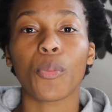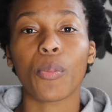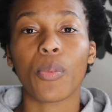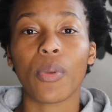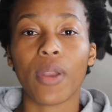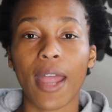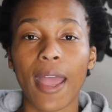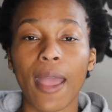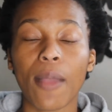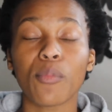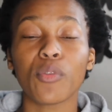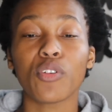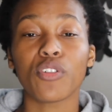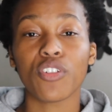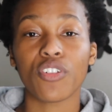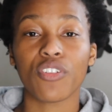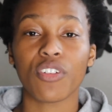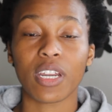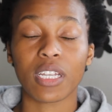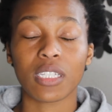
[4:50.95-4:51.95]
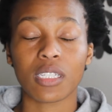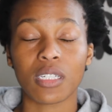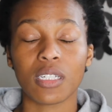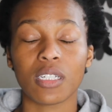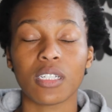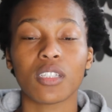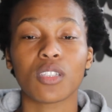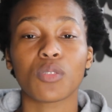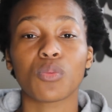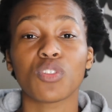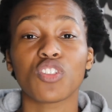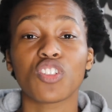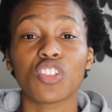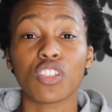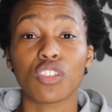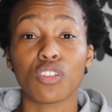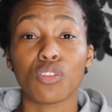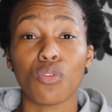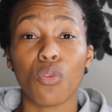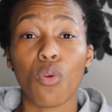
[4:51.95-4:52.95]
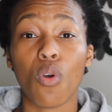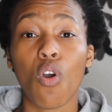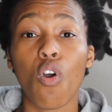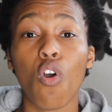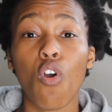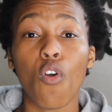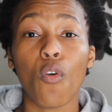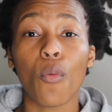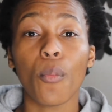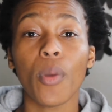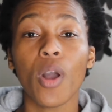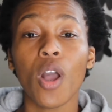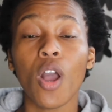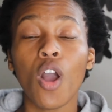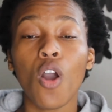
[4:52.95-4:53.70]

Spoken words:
primary residence, which is your home,